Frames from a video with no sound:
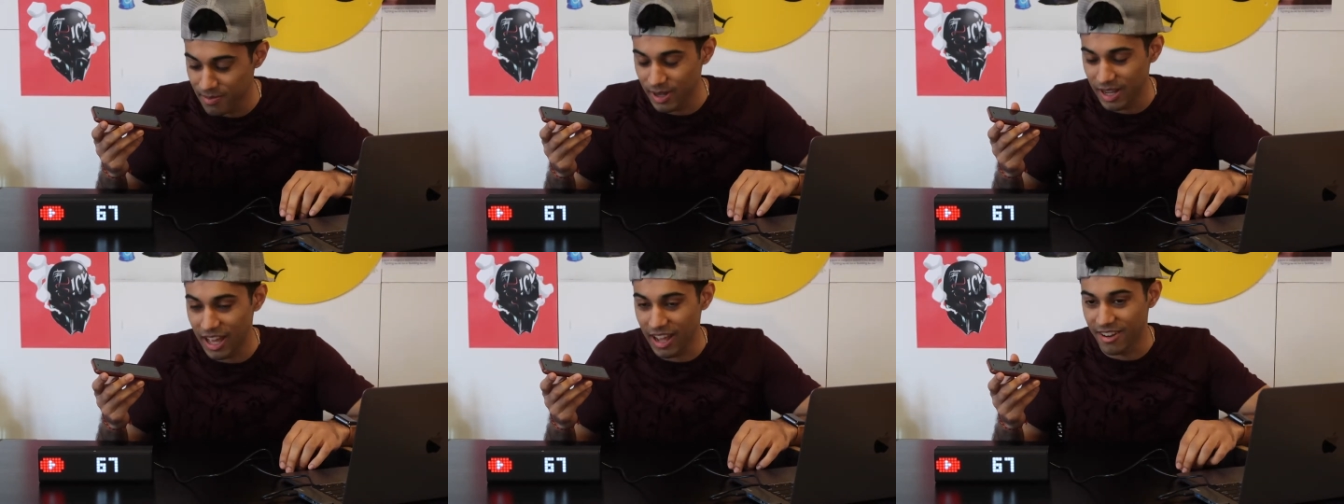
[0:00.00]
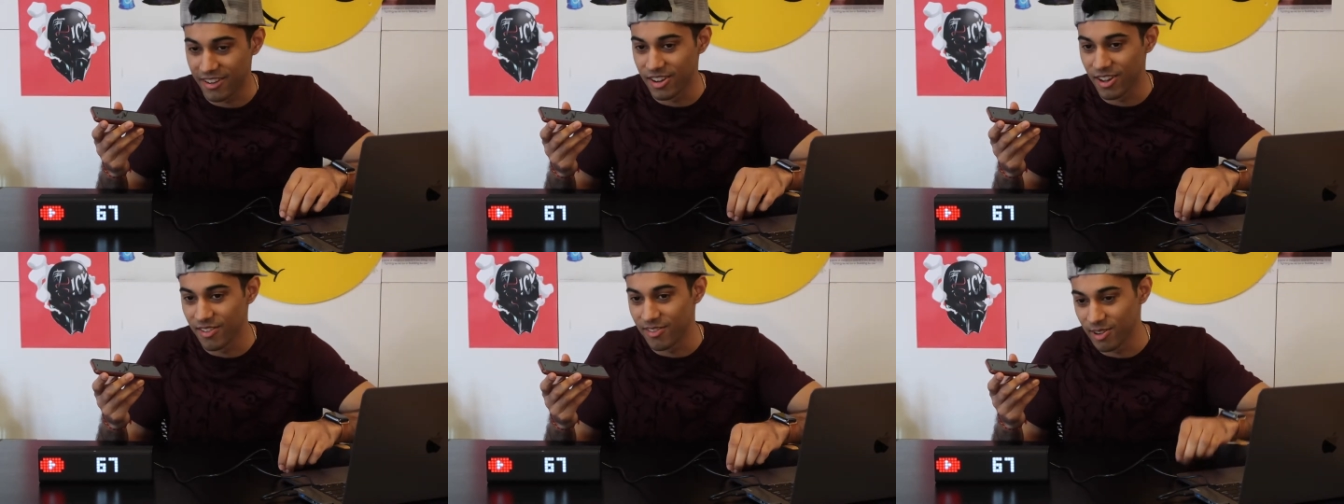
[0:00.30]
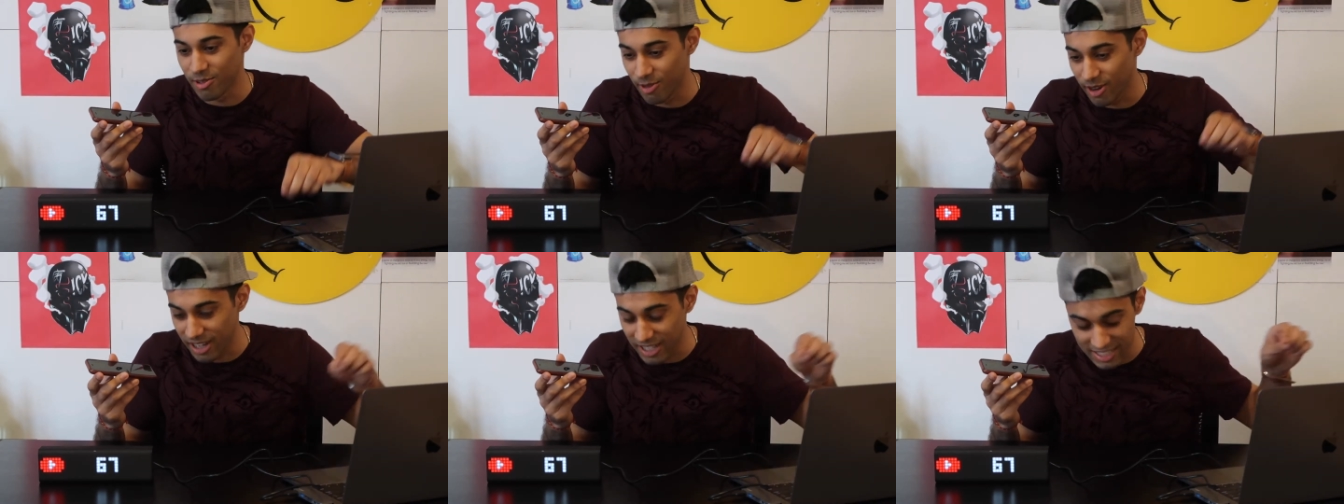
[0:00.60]
but I don't know if
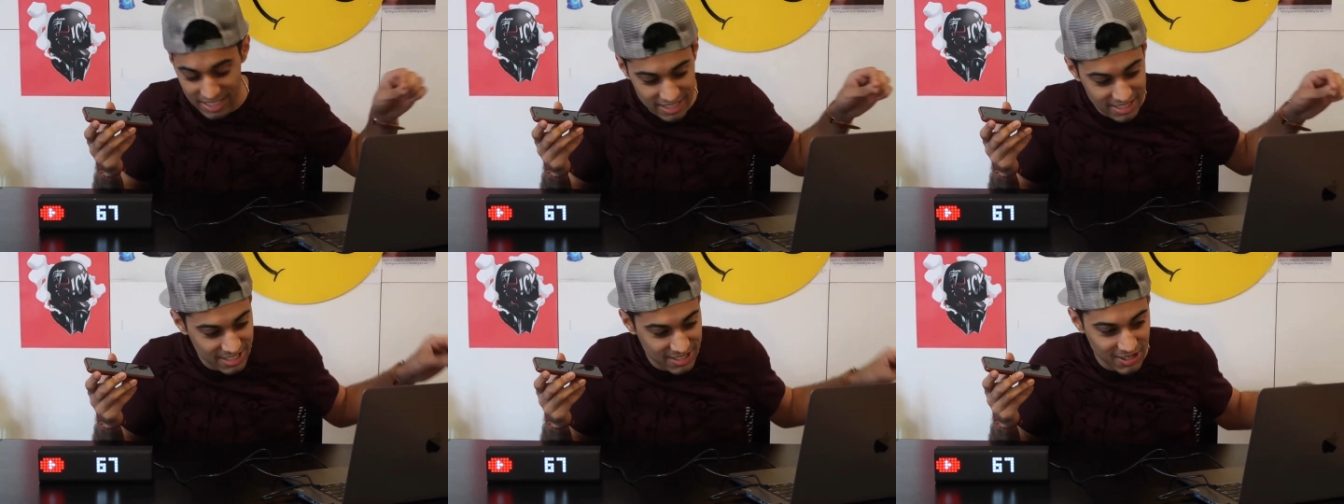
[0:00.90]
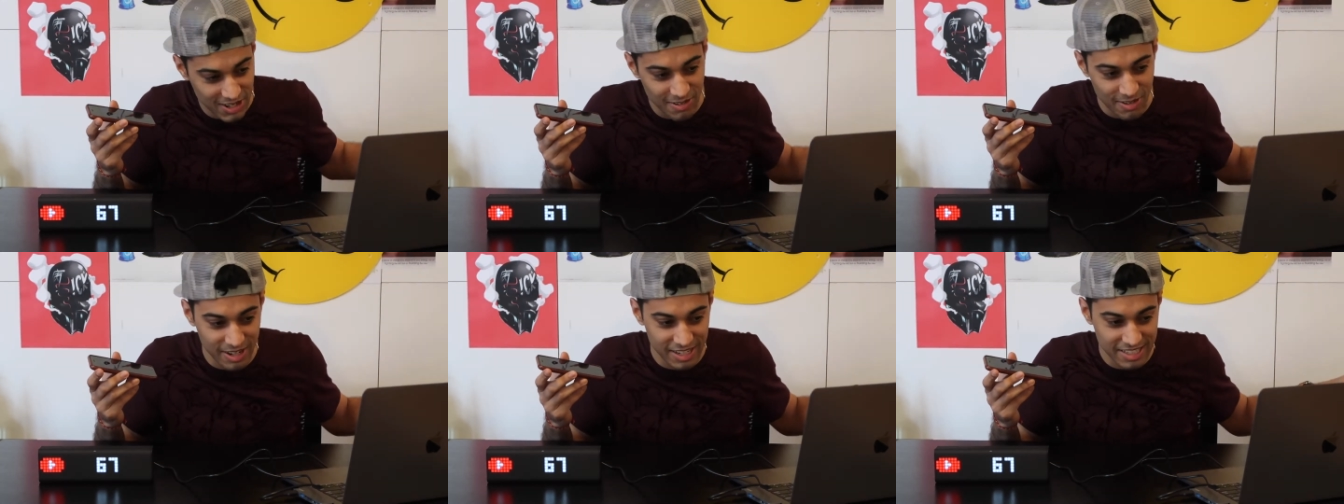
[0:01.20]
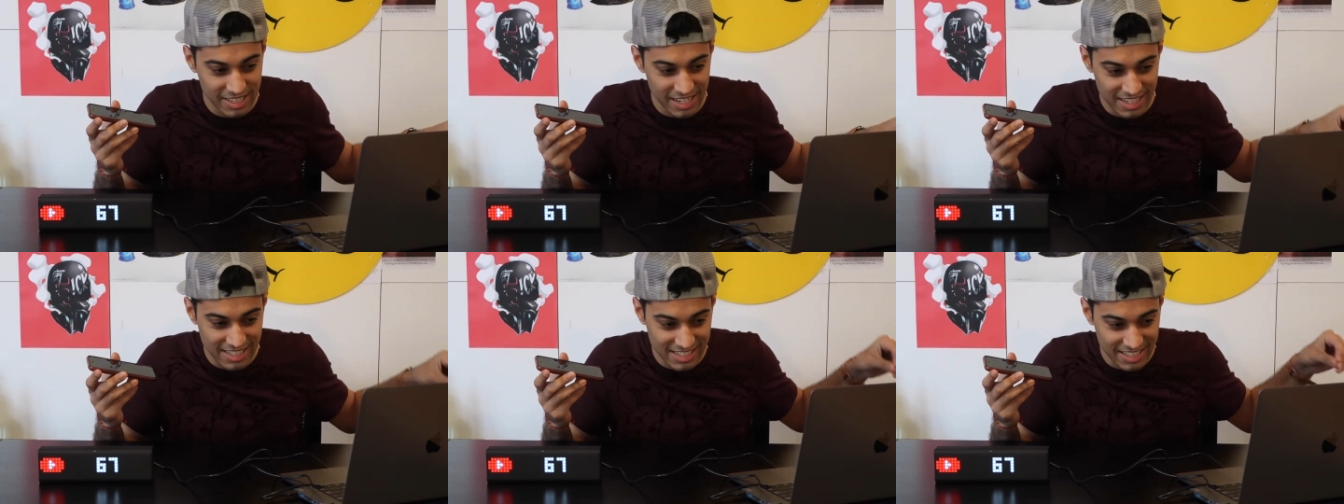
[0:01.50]
it works, so I
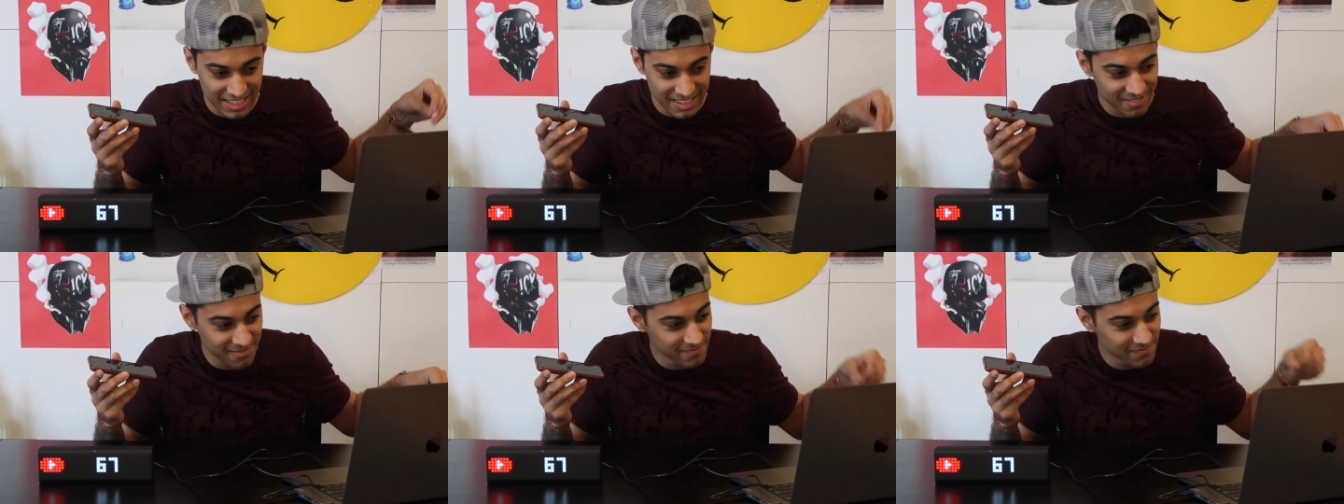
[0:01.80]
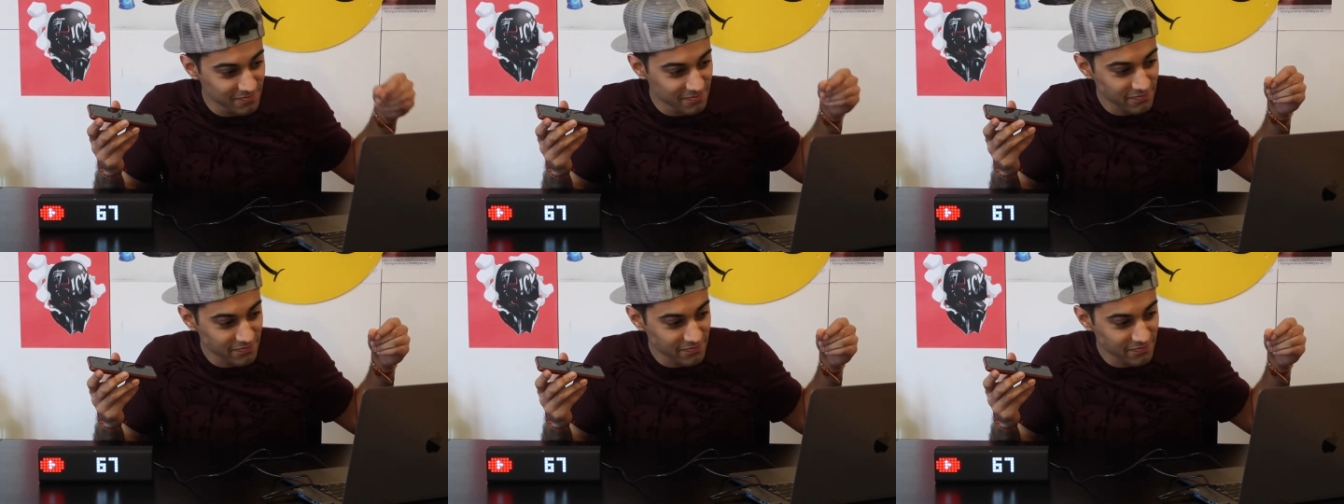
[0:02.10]
want to test it.